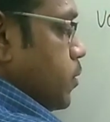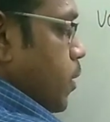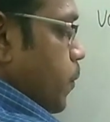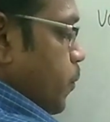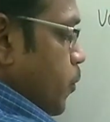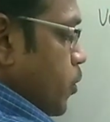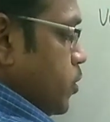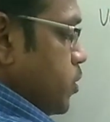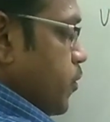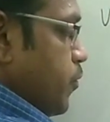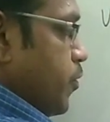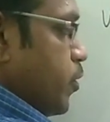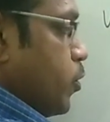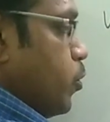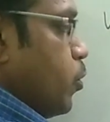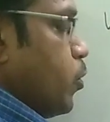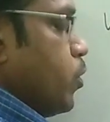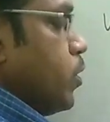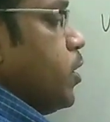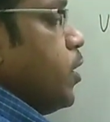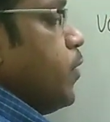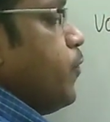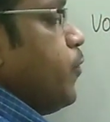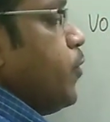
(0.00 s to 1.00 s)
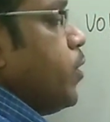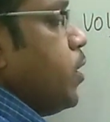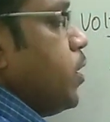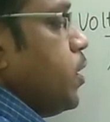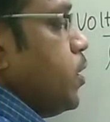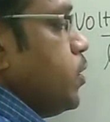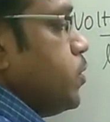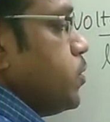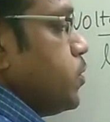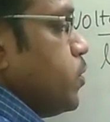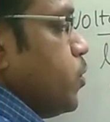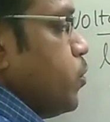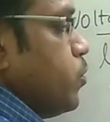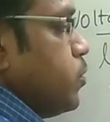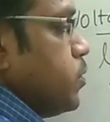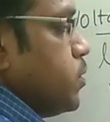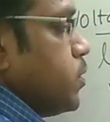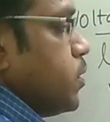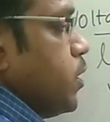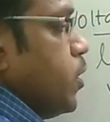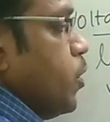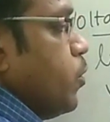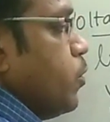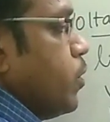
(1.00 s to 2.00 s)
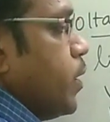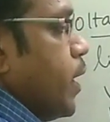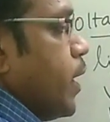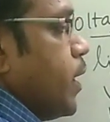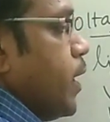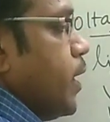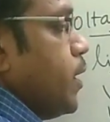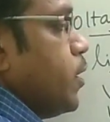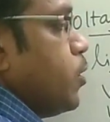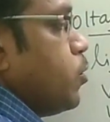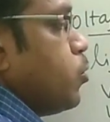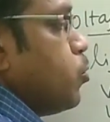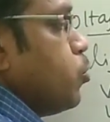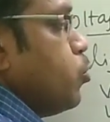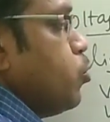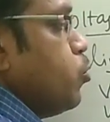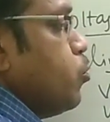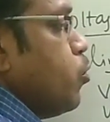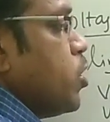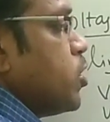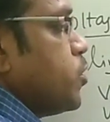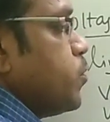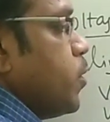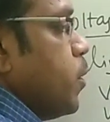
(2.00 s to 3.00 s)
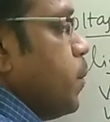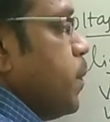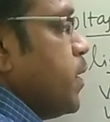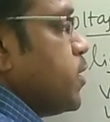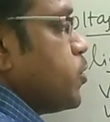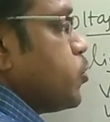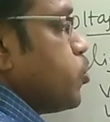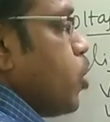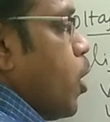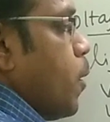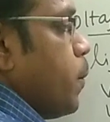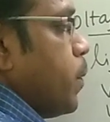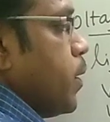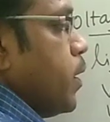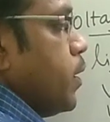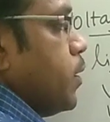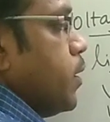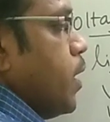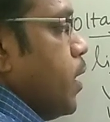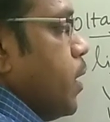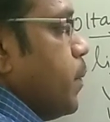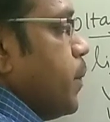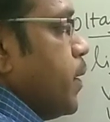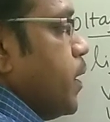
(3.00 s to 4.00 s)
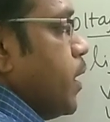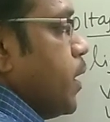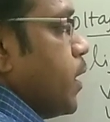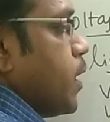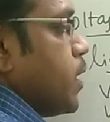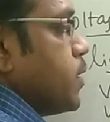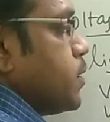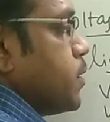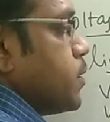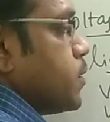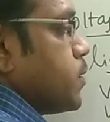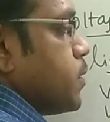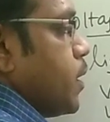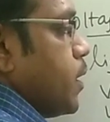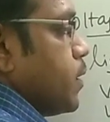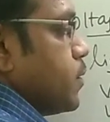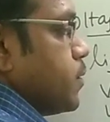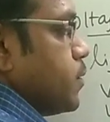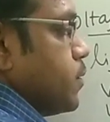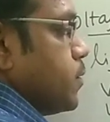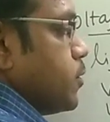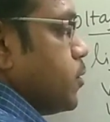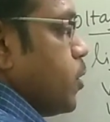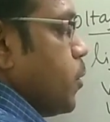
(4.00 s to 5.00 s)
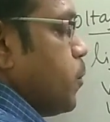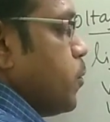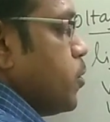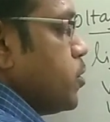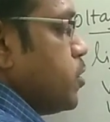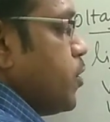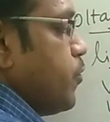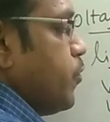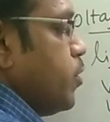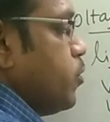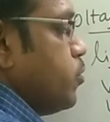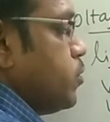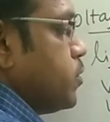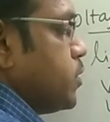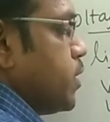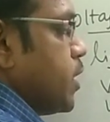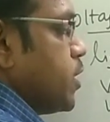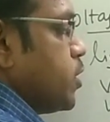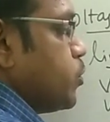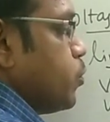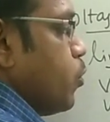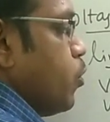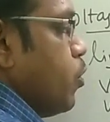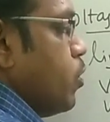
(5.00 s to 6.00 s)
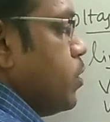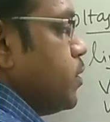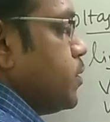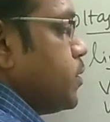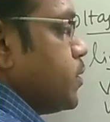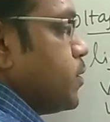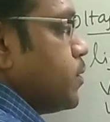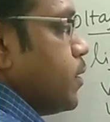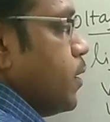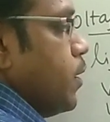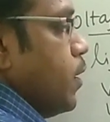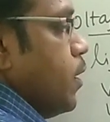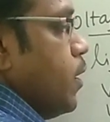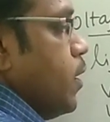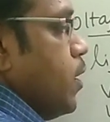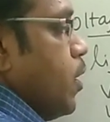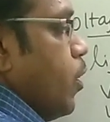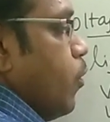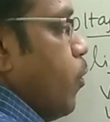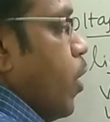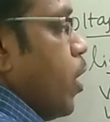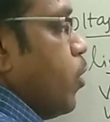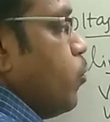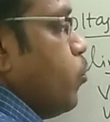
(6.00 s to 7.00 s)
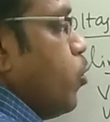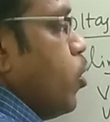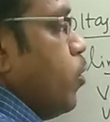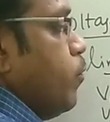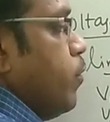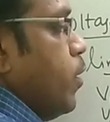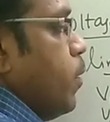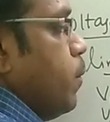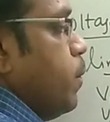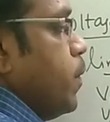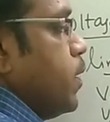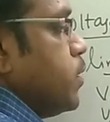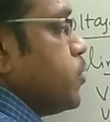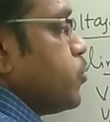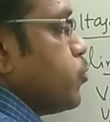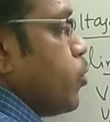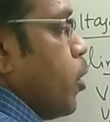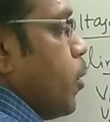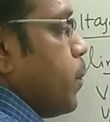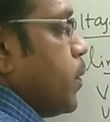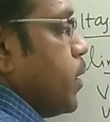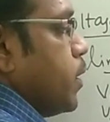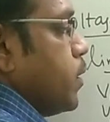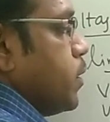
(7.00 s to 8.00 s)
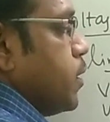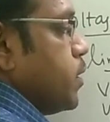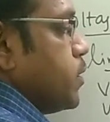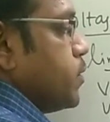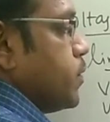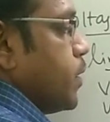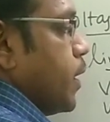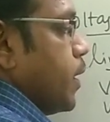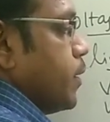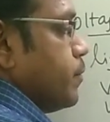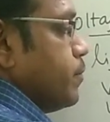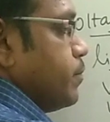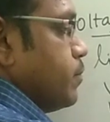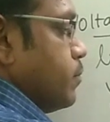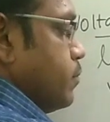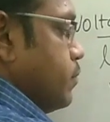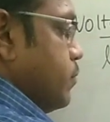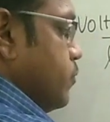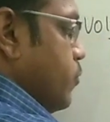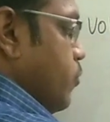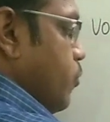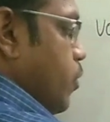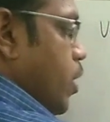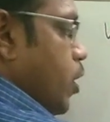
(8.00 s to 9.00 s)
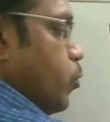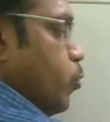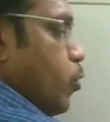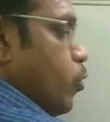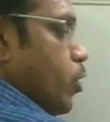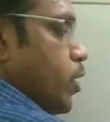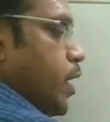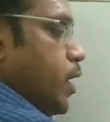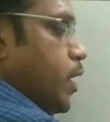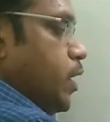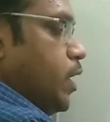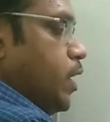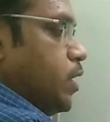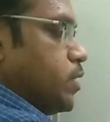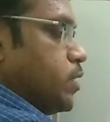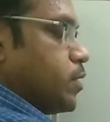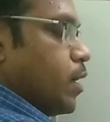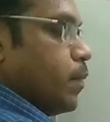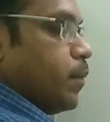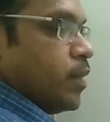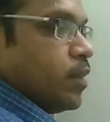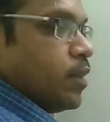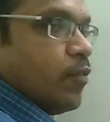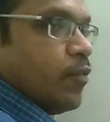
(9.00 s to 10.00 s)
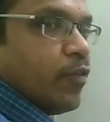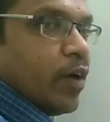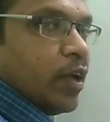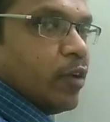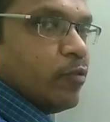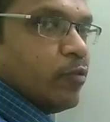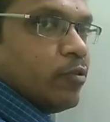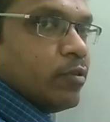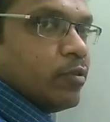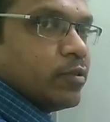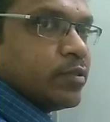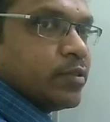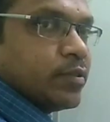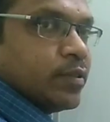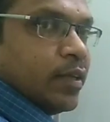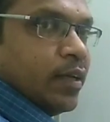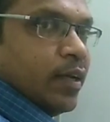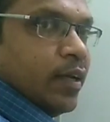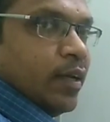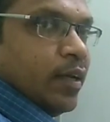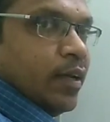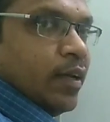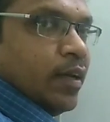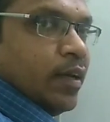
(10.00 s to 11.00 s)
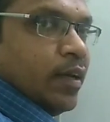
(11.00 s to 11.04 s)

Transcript: Suppose if it is used, you are getting 2 volts will be stopped in the limiting resistance. Suppose if you use 6 volts, 1 volt will be stopped in this 1 volt, and it is coming the 5 volts.